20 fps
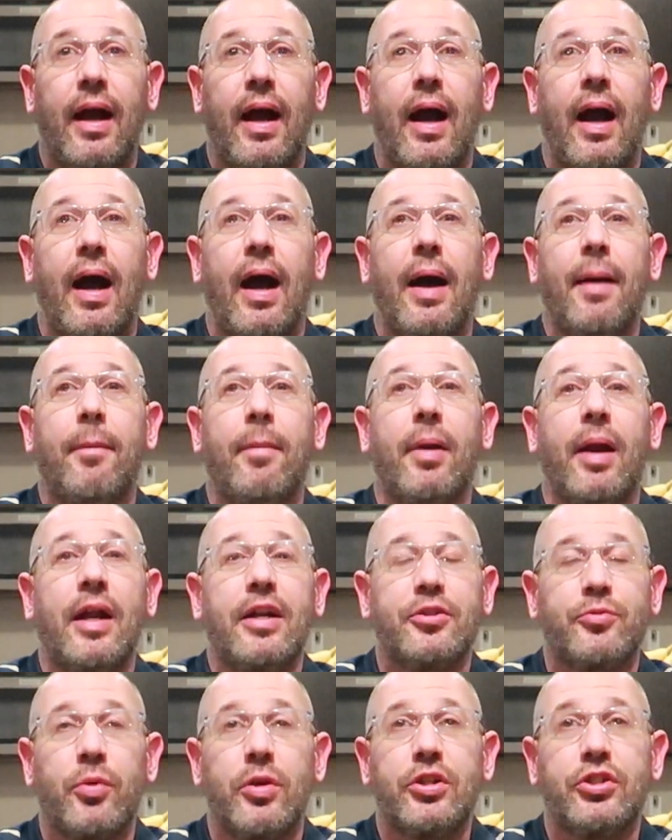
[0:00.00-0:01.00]
But I
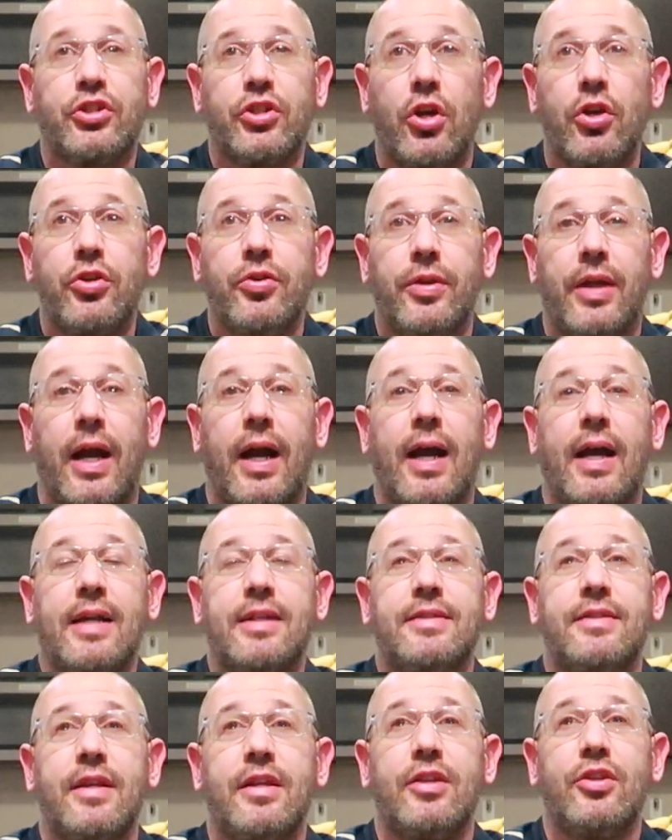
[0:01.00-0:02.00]
just want to show you
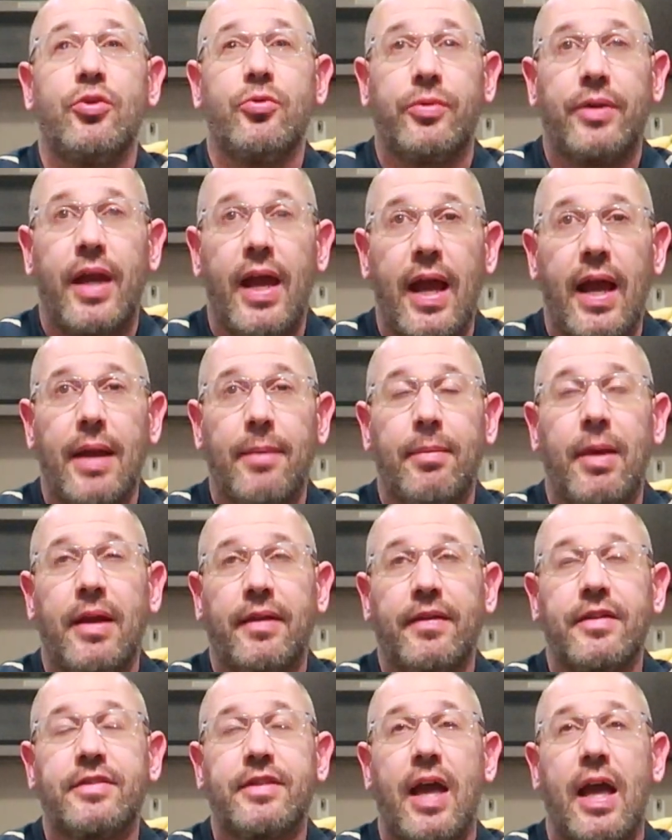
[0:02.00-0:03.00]
guys that you can make
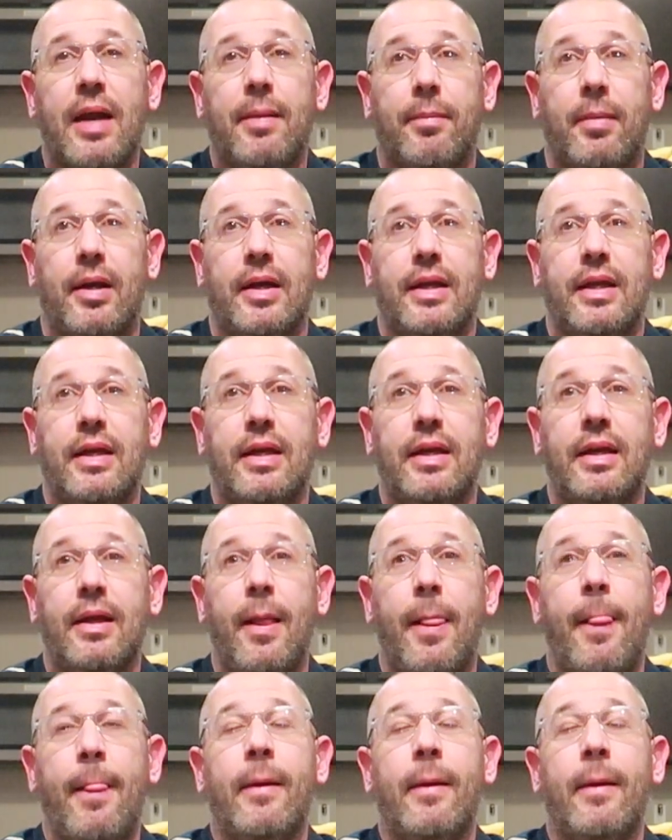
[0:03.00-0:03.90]
this kind of money